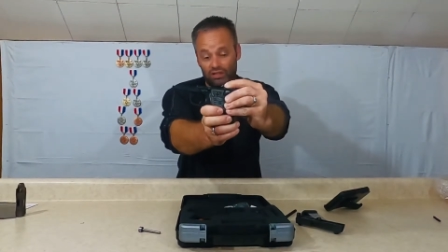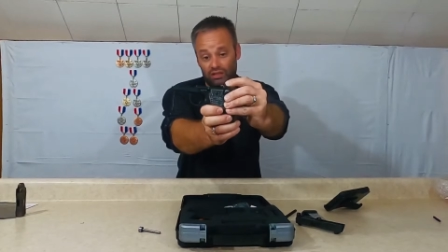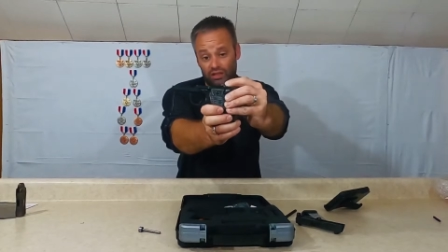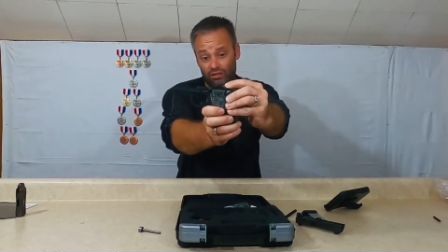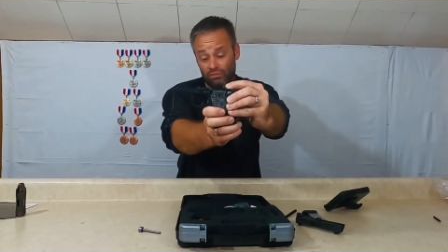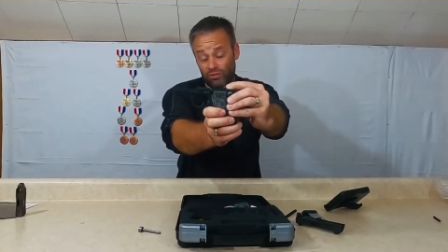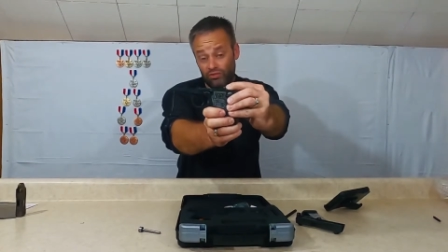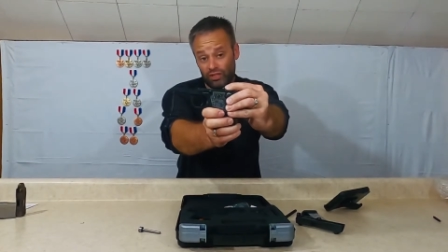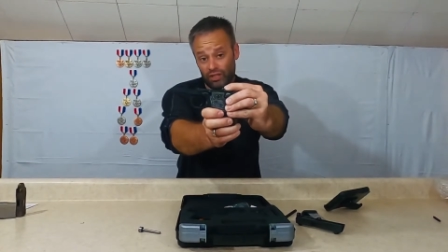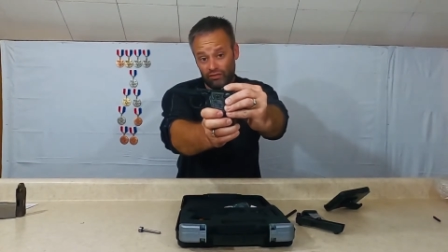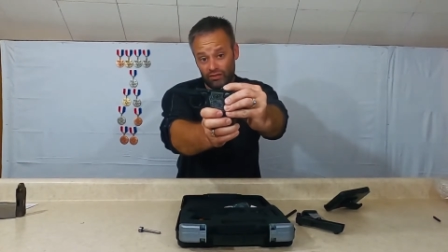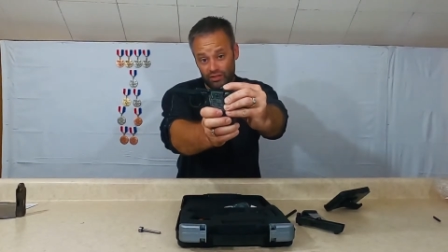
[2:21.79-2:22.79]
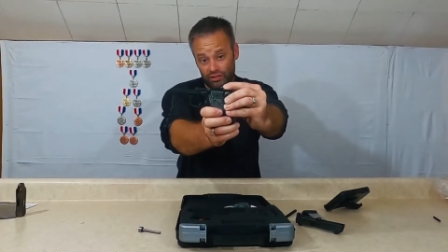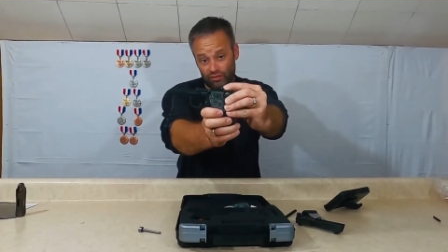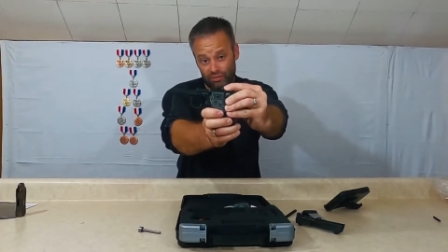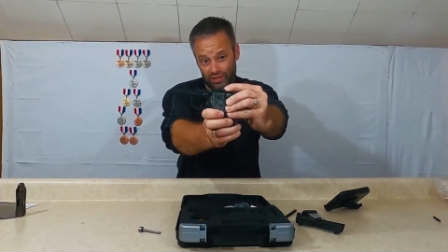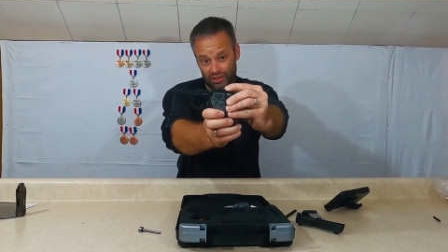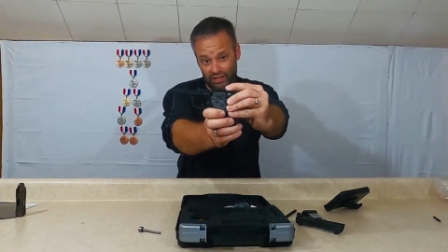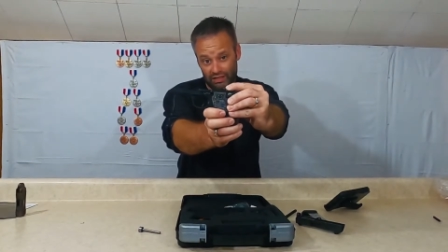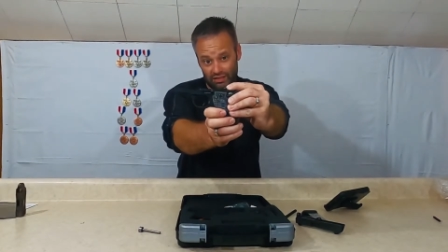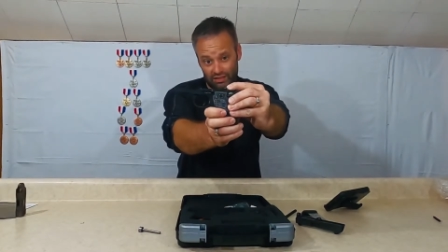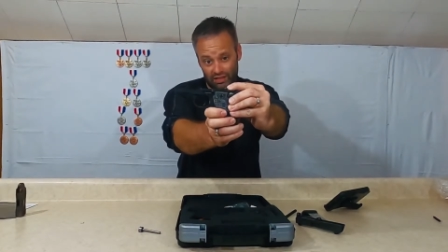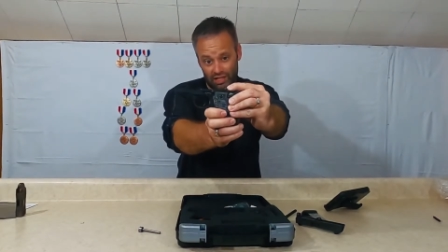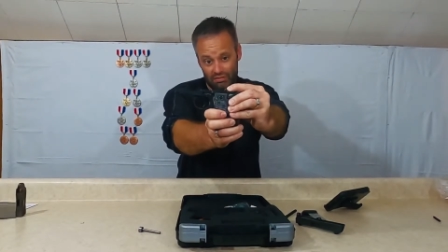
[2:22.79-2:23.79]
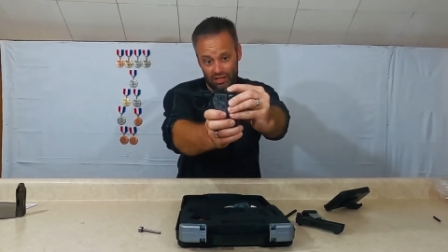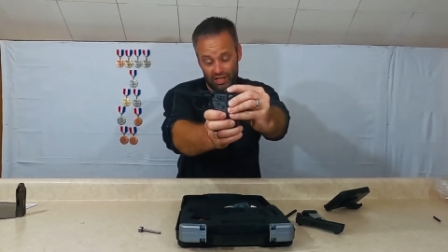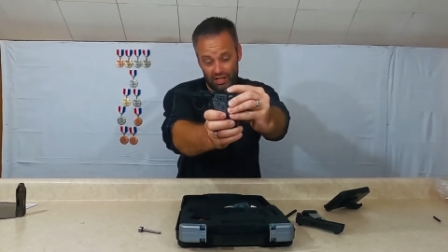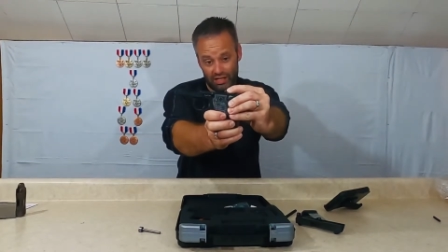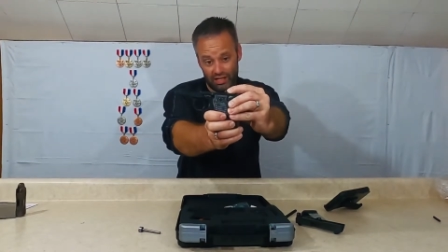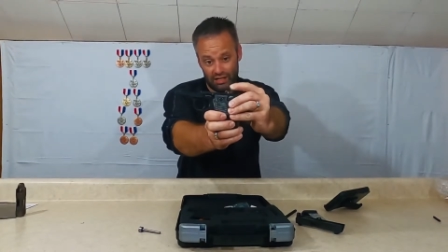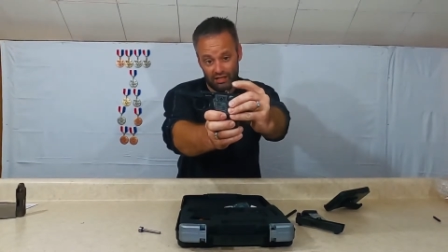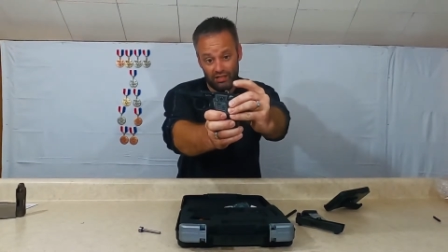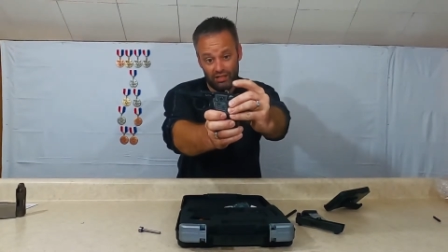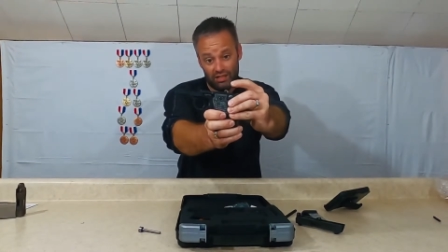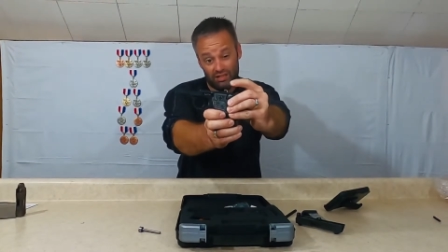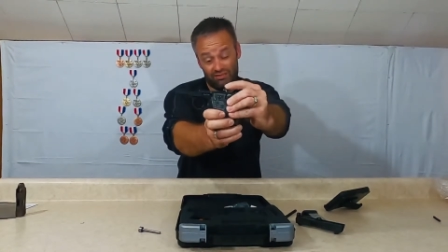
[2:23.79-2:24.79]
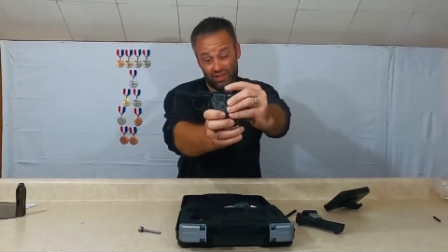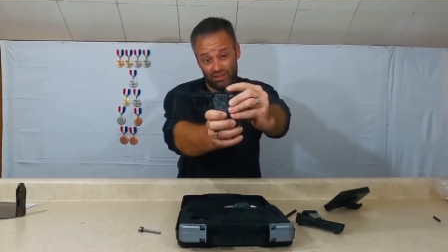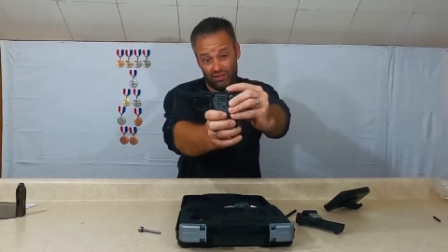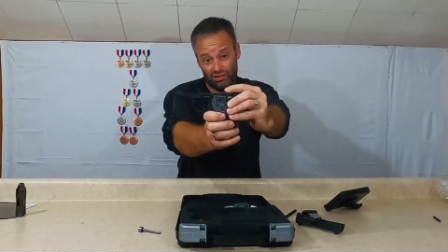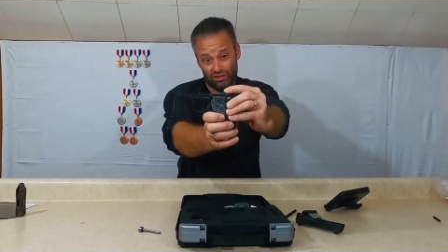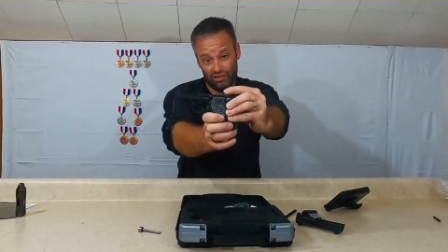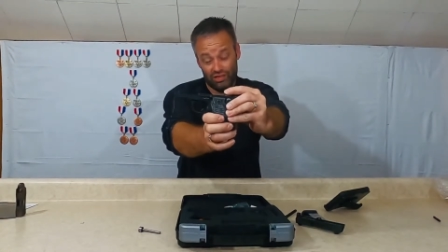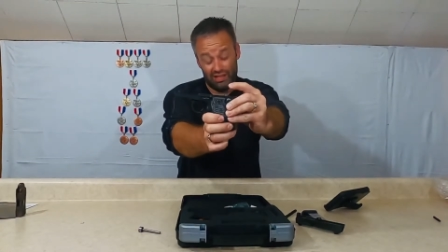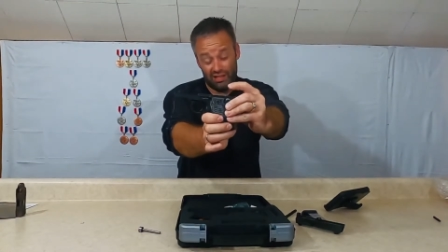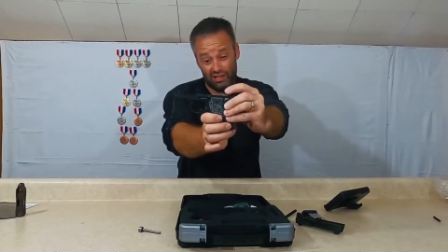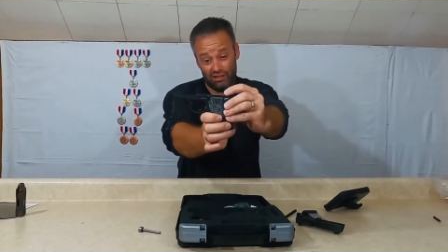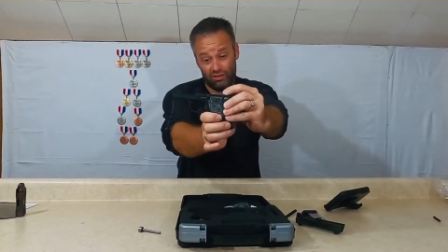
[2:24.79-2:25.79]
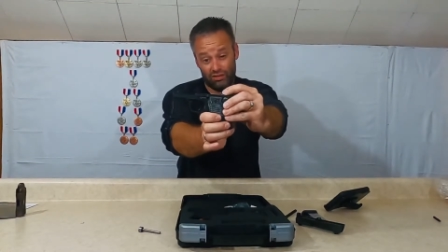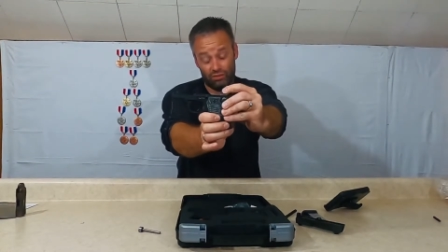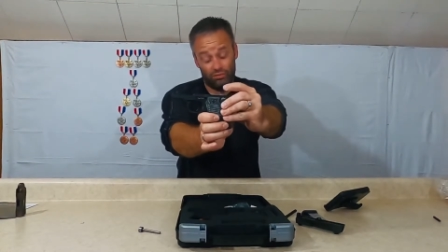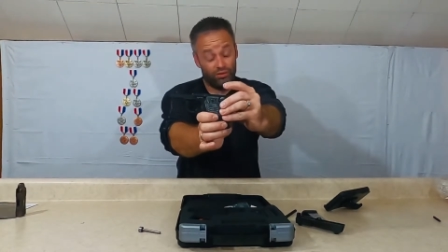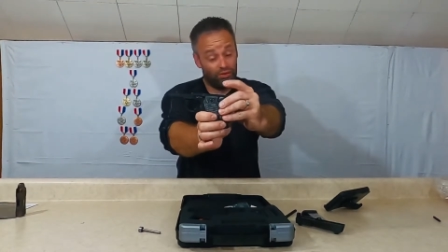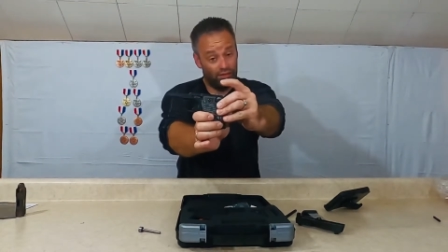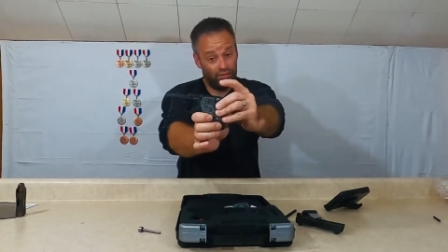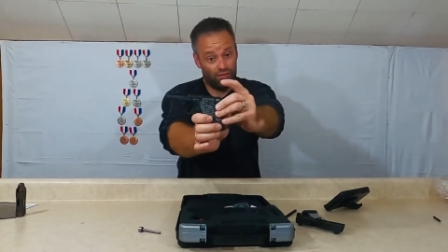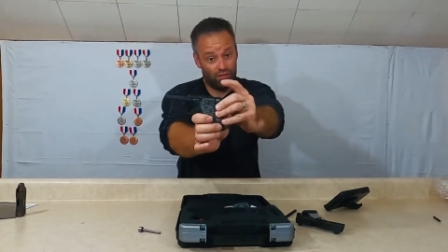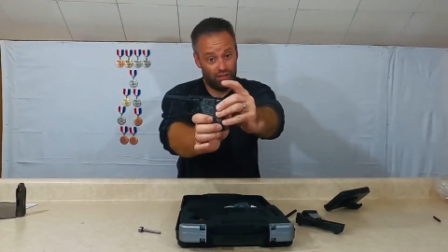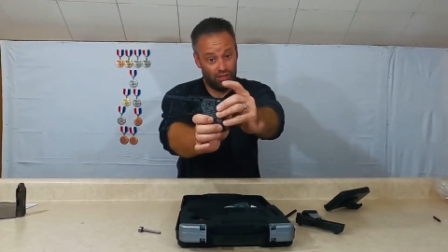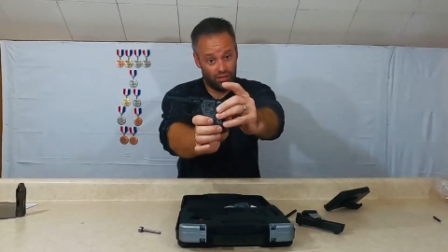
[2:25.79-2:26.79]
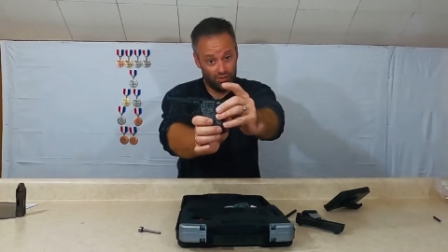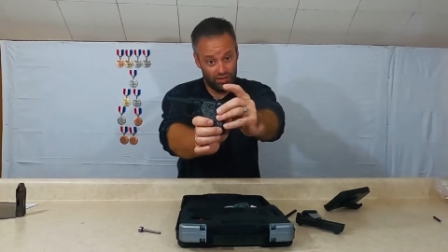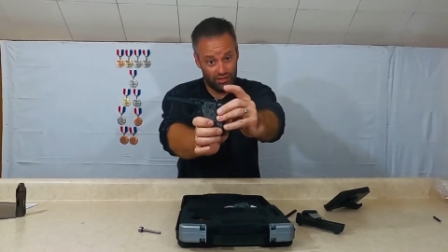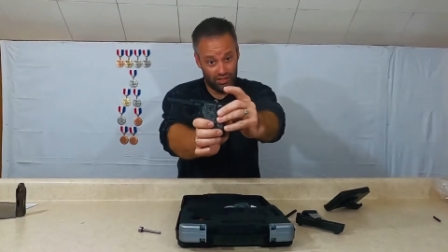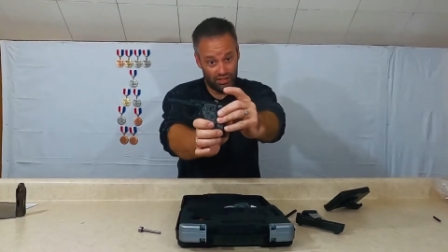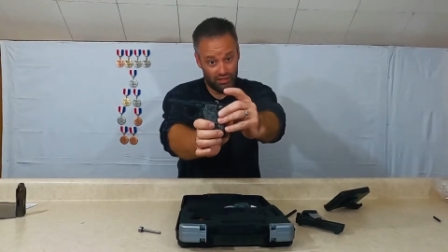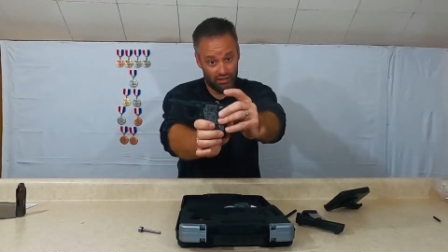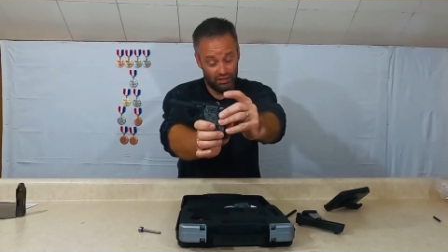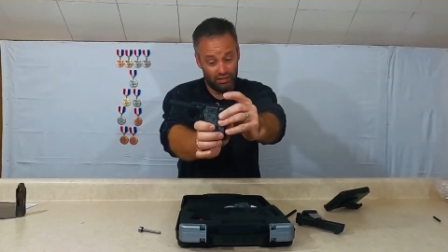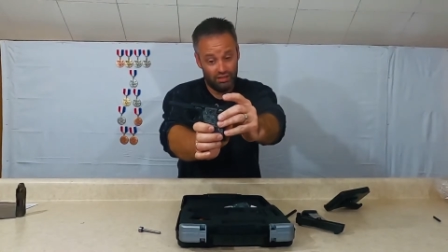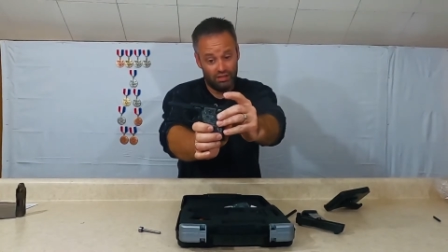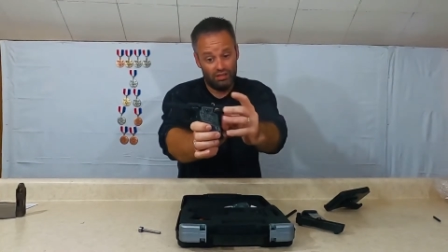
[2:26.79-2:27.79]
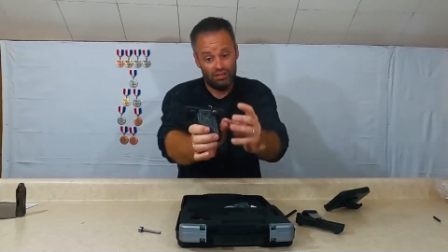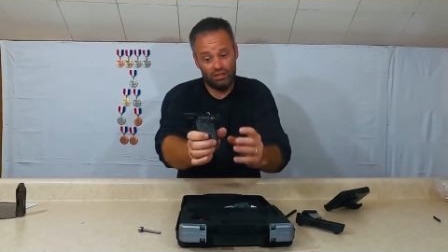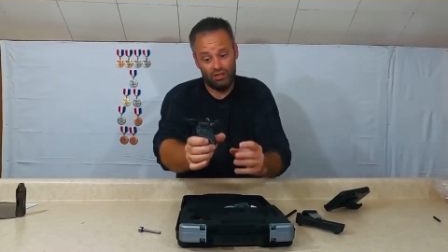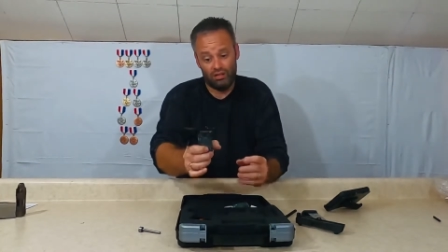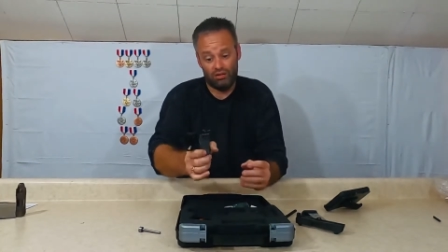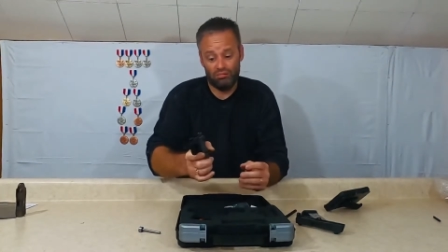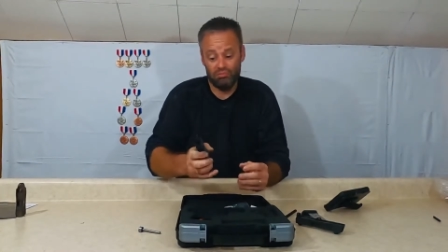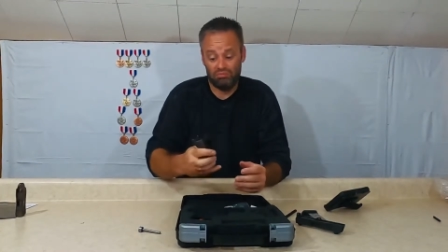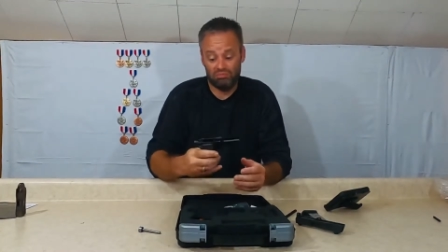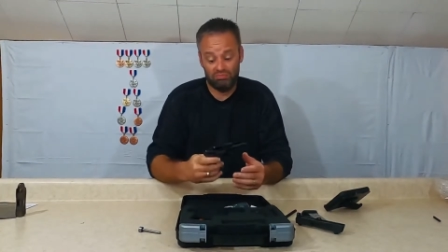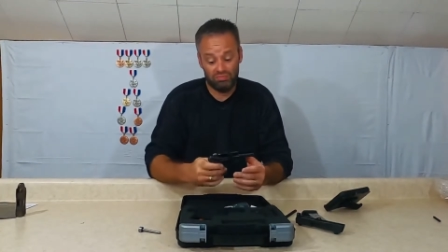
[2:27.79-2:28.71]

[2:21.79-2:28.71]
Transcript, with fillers: Now it moved enough just for me to get the slide back on. Eventually, I got annoyed with it, so I called SIG. Um,